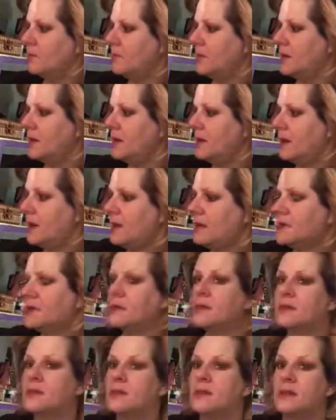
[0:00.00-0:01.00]
But yeah,
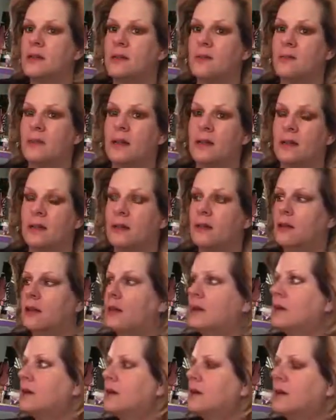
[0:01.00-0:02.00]
this is going to be the
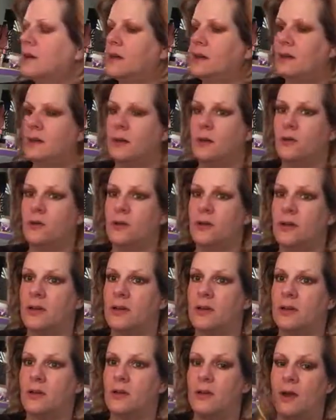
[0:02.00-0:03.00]
look. I'm
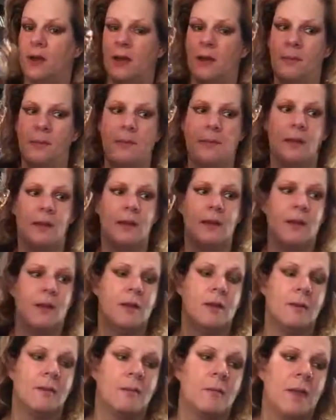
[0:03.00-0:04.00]
going to grab
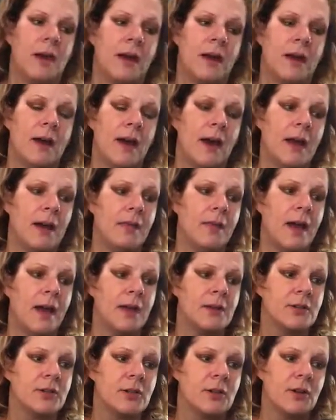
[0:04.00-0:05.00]
my
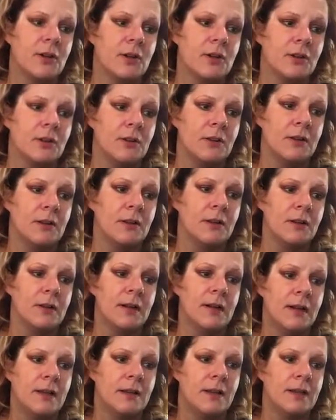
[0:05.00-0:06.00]
eyelash curler,
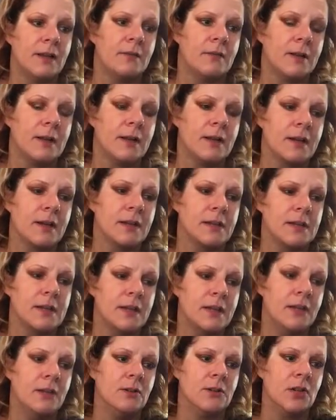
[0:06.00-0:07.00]
and then we're going to
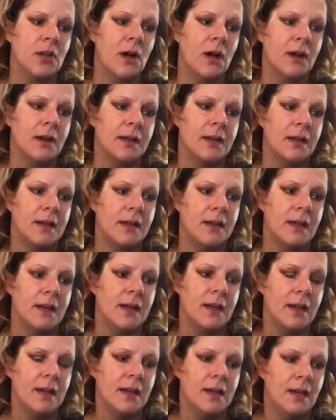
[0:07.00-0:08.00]
continue
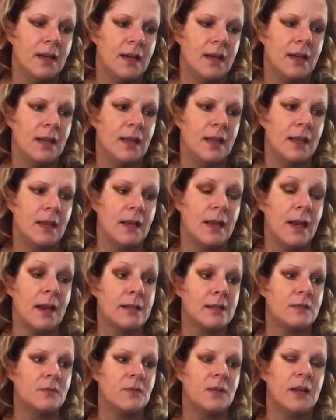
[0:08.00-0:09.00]
talking in the
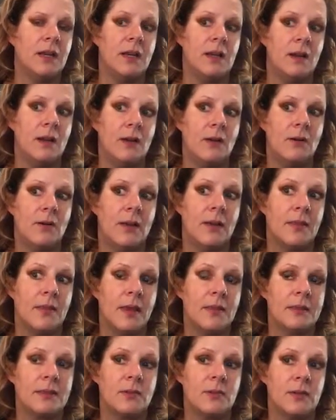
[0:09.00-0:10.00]
next video, and
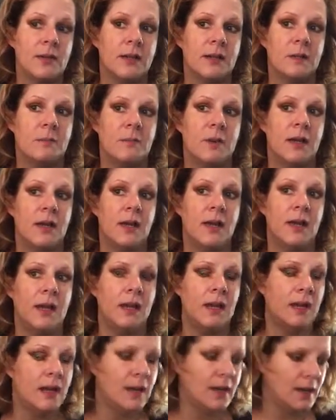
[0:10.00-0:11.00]
that's going to
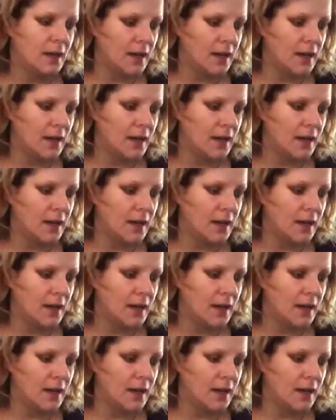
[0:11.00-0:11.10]
be